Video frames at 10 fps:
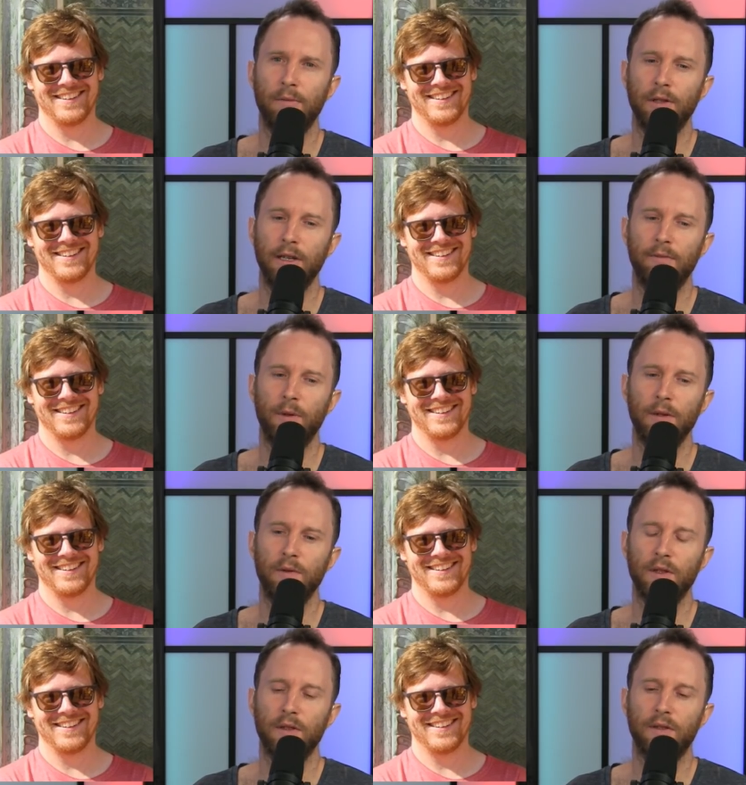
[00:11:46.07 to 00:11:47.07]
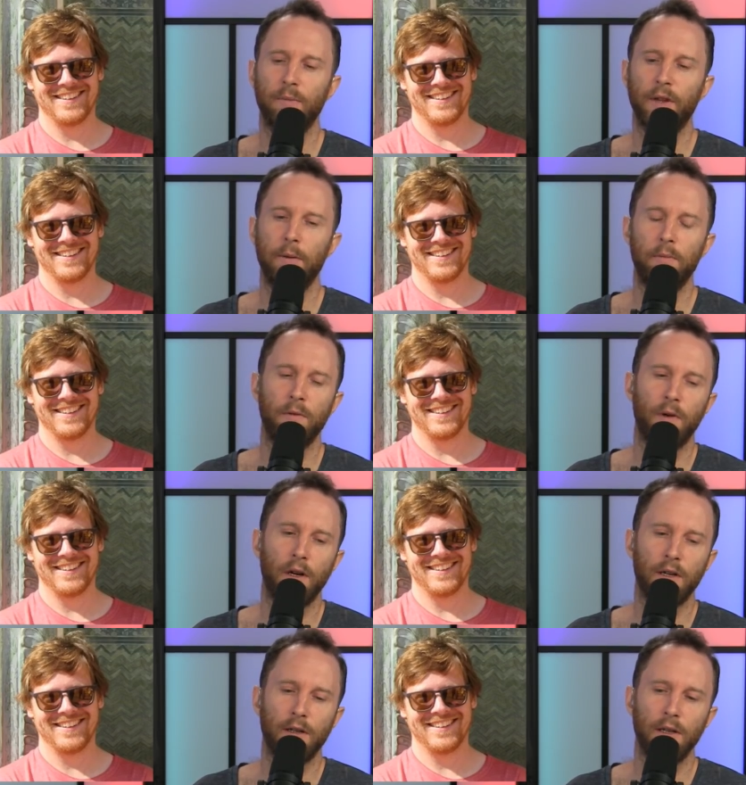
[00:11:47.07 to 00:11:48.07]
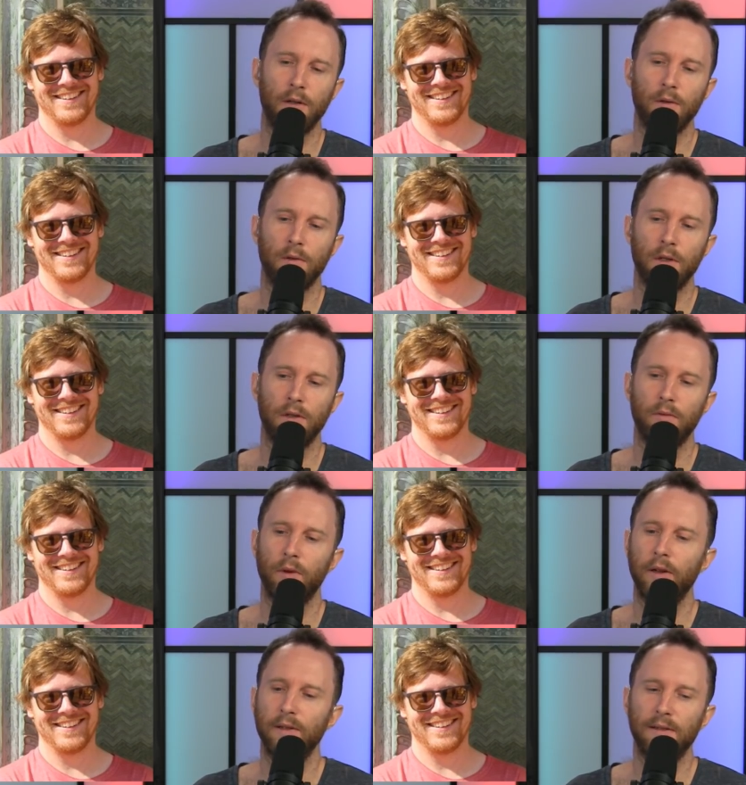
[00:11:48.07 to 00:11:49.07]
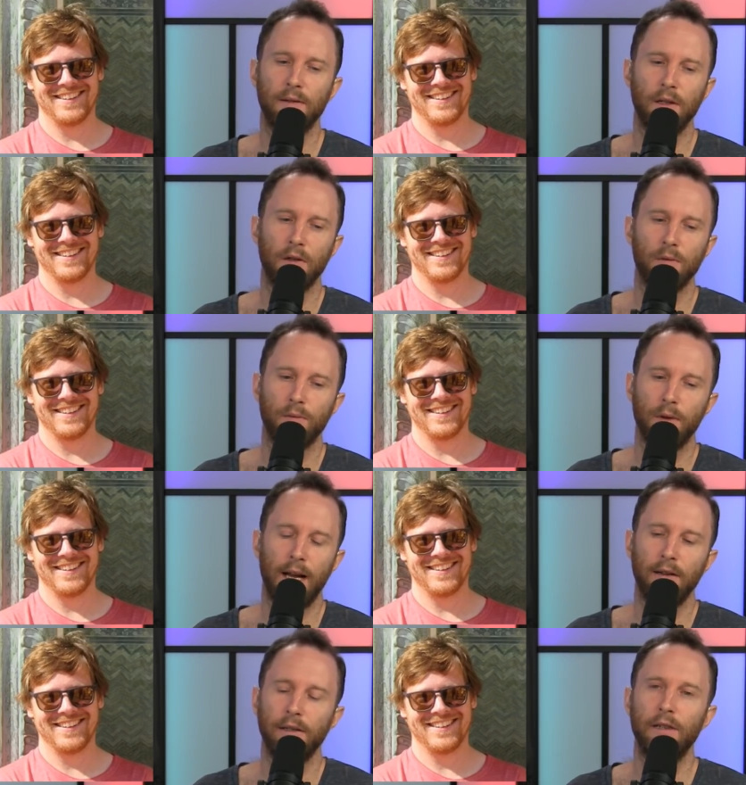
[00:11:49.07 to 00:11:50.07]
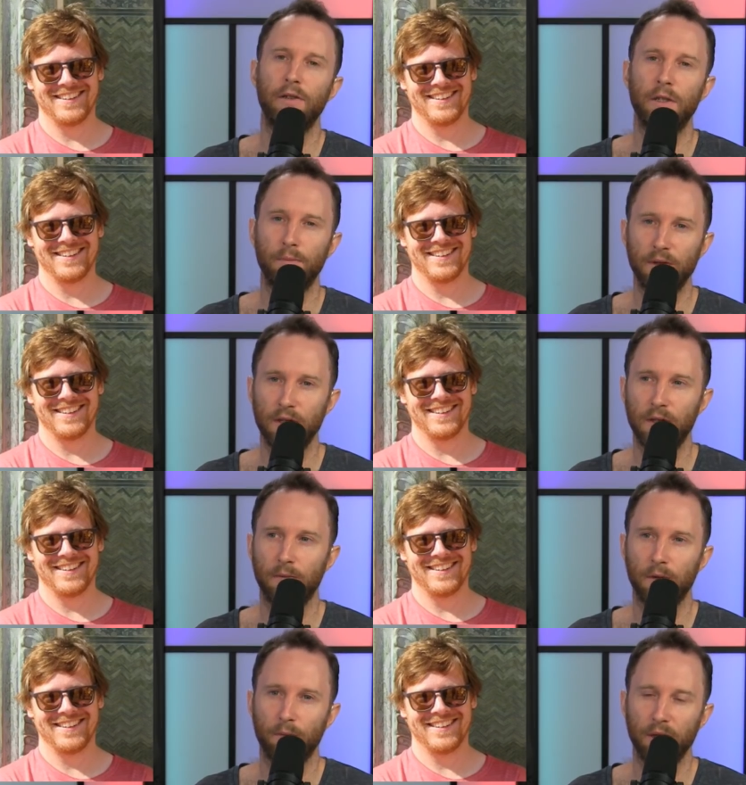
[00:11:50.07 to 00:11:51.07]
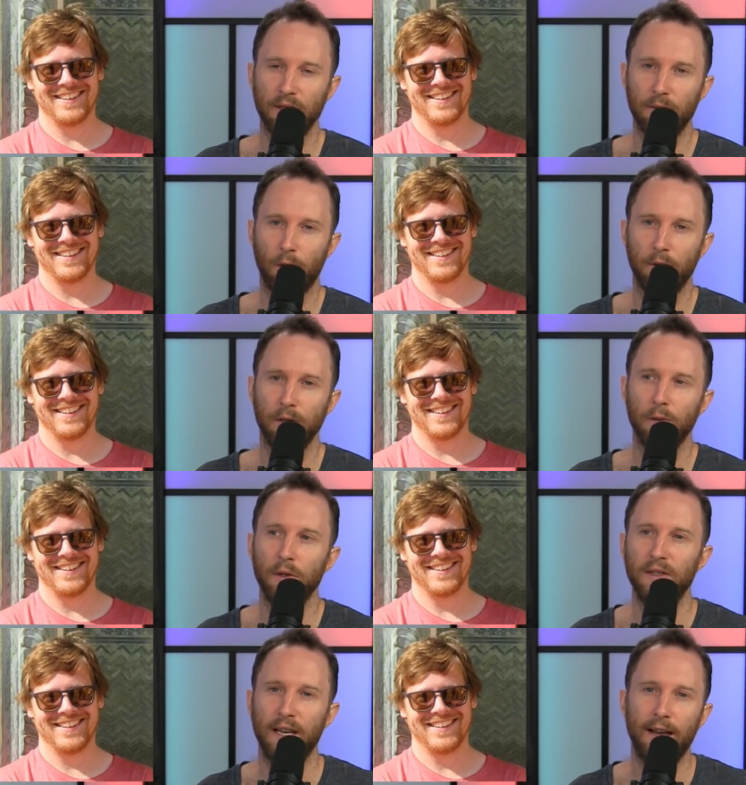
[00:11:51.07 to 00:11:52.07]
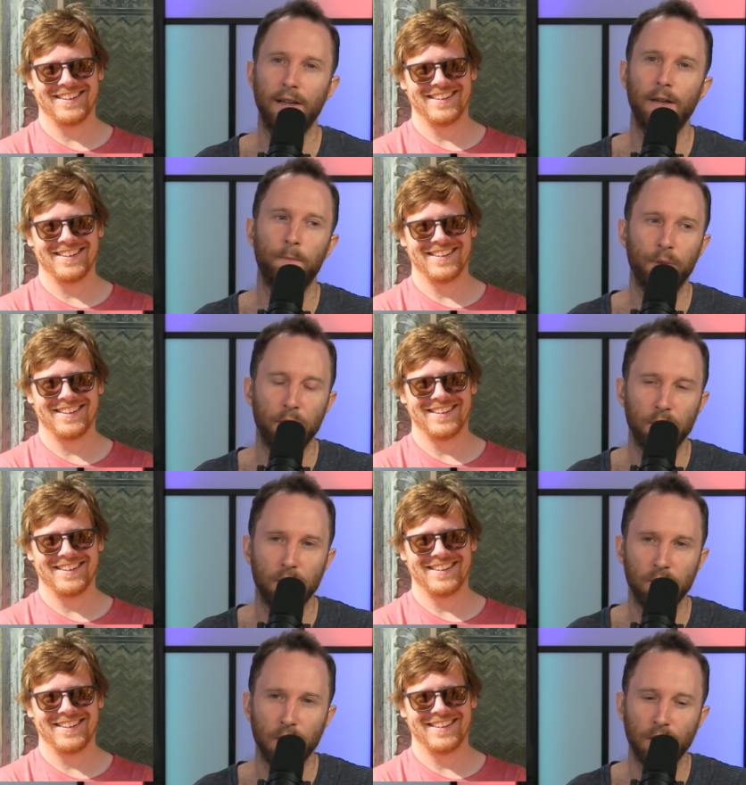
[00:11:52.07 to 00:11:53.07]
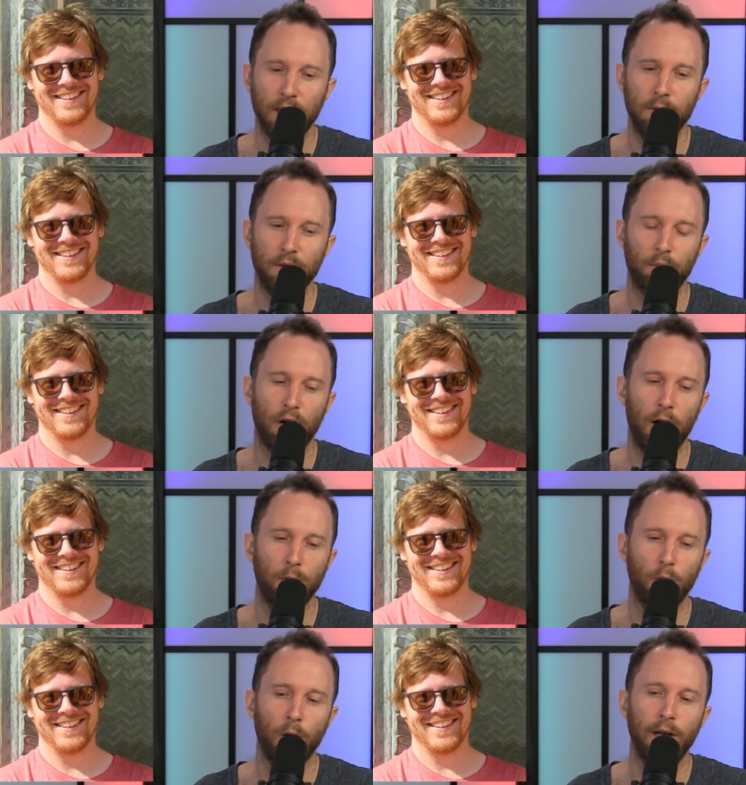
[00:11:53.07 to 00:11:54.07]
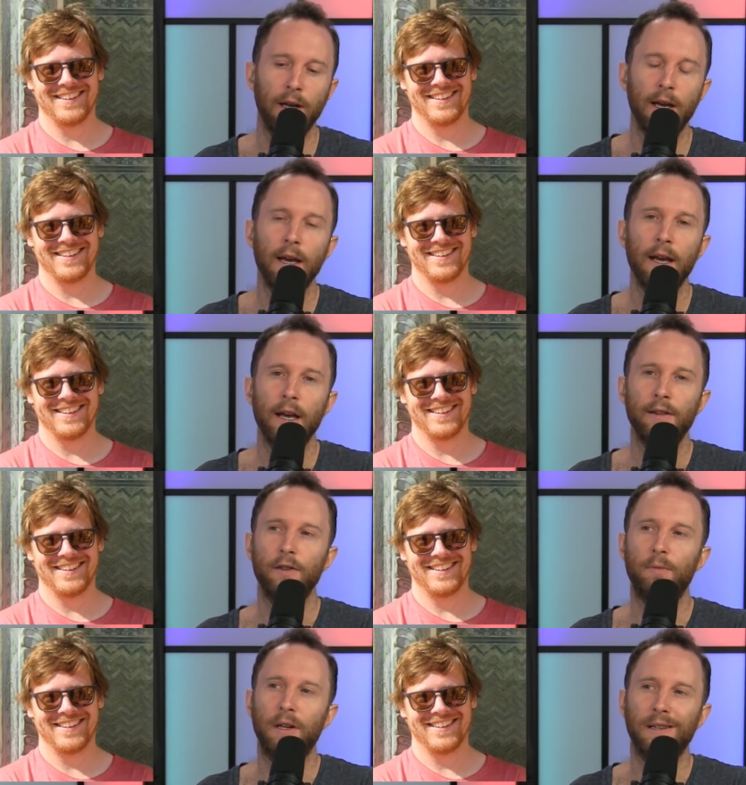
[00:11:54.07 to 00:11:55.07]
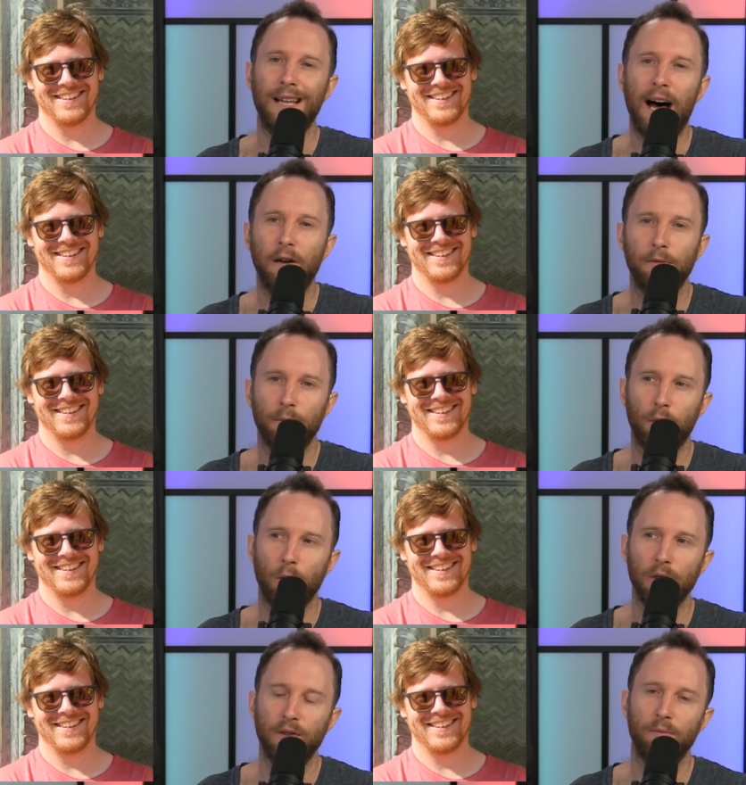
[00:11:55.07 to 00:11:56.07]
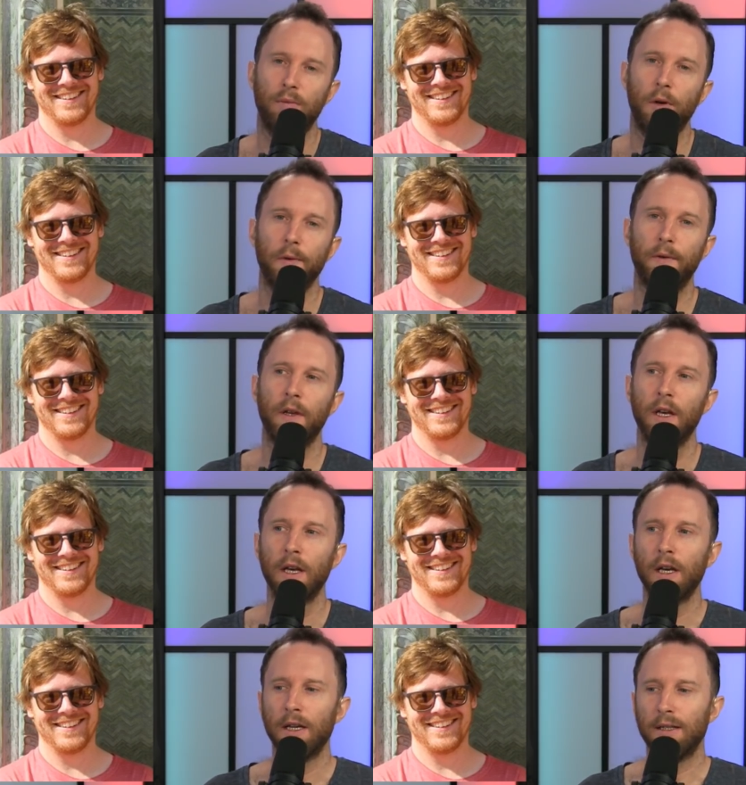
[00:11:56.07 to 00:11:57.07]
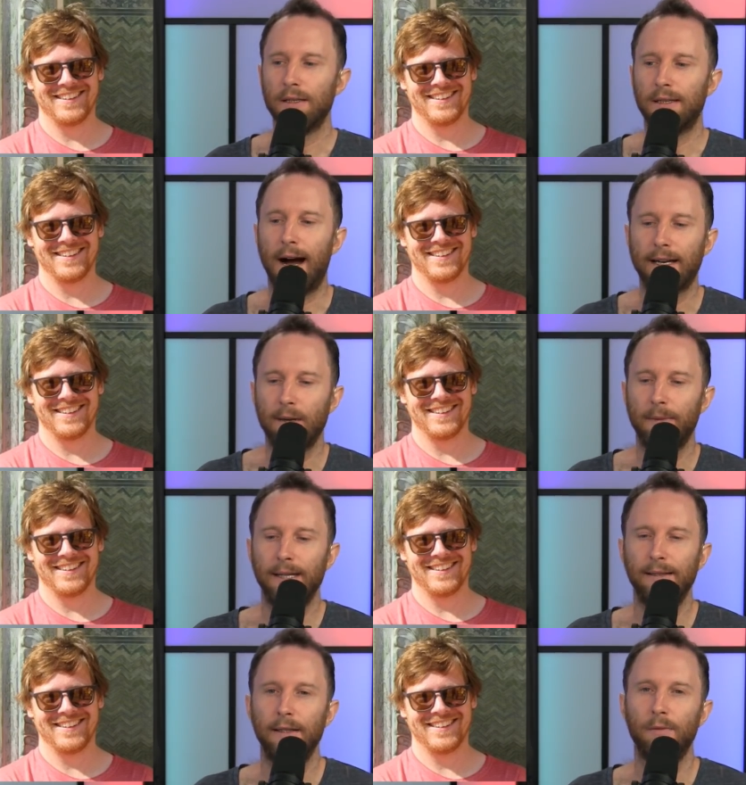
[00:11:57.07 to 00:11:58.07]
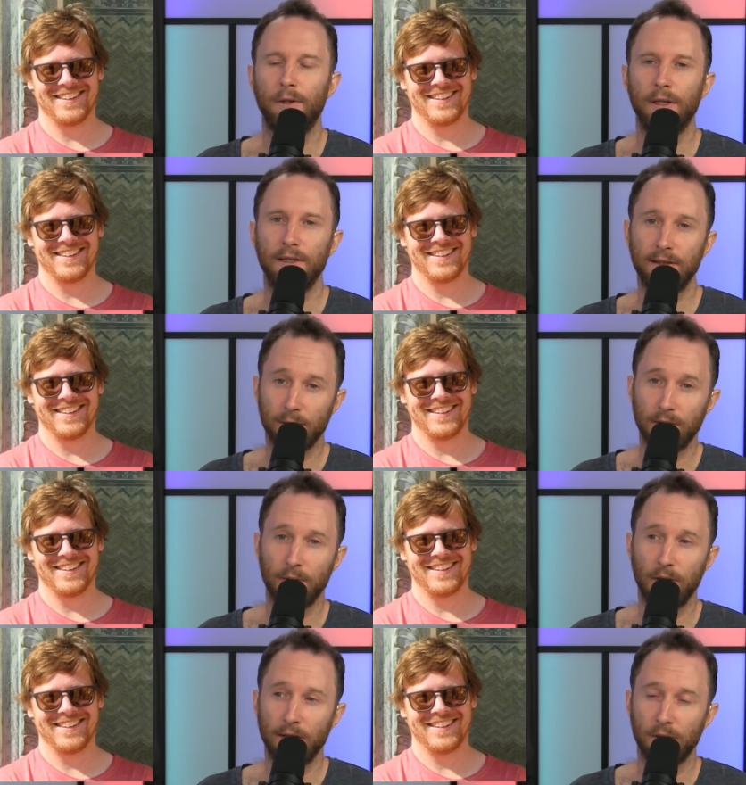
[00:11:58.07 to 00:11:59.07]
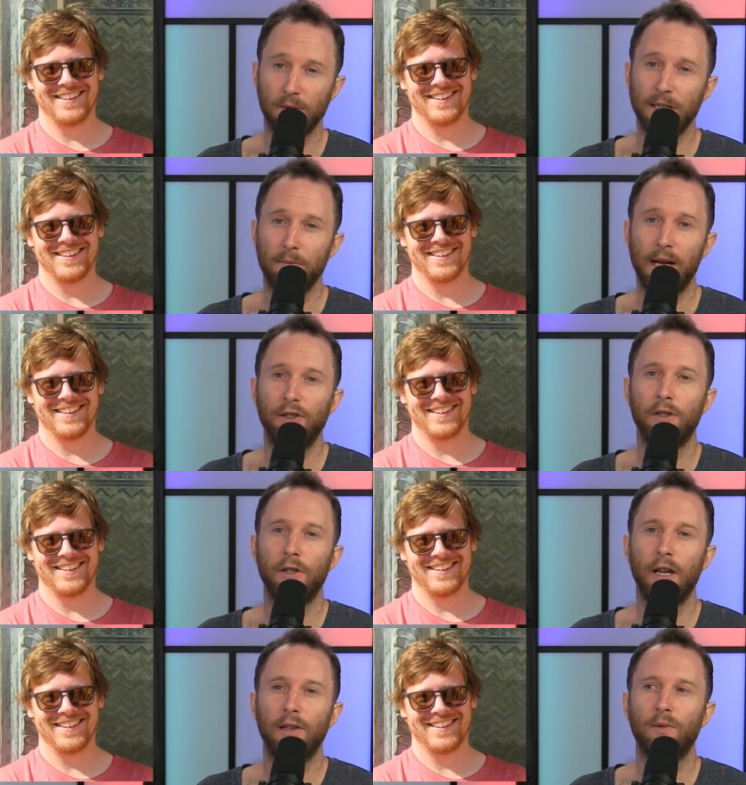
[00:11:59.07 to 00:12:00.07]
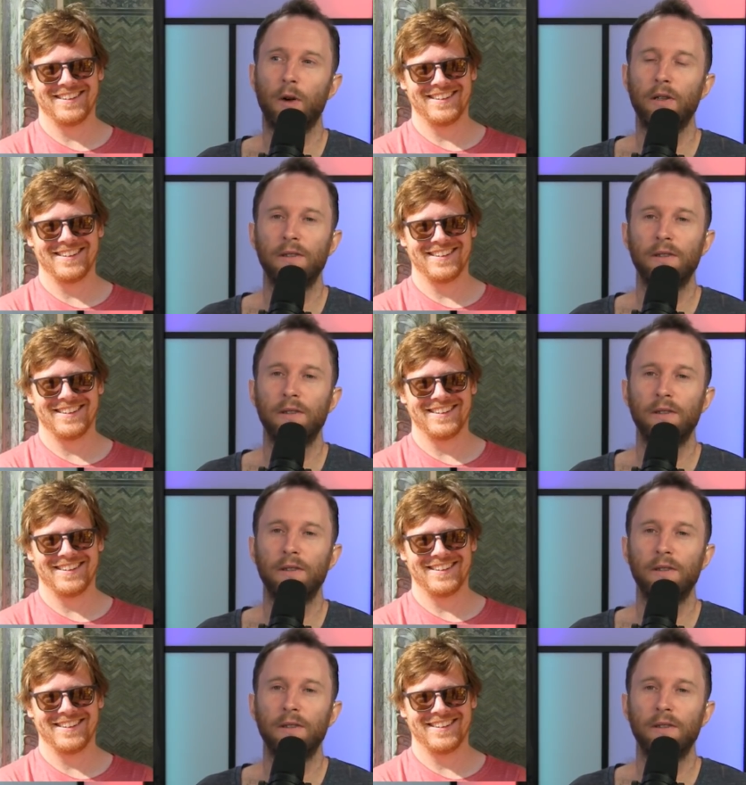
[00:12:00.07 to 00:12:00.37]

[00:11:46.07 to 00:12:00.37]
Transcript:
Speaker 1: believe, but he was some type of, had a leadership position for a police department in Louisiana. It was revealed that he was a Proud Boy. There's been a lot of reports, both documented when these sorts of things are being measured, as well as